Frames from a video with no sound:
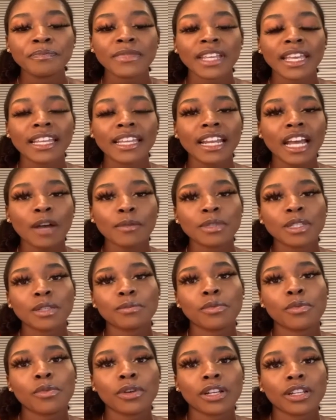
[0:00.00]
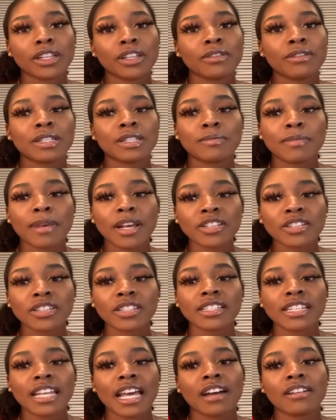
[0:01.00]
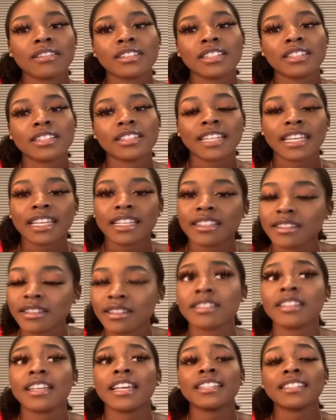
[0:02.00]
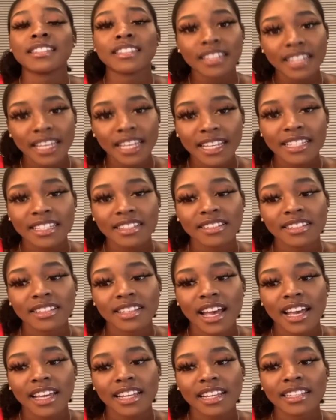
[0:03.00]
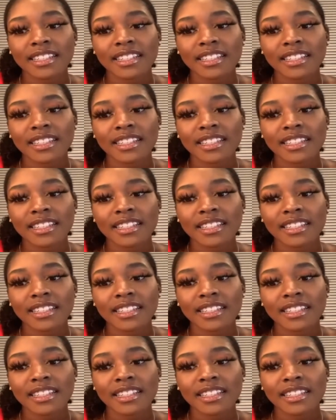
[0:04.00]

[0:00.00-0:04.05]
and help supporting you, especially now in today's society.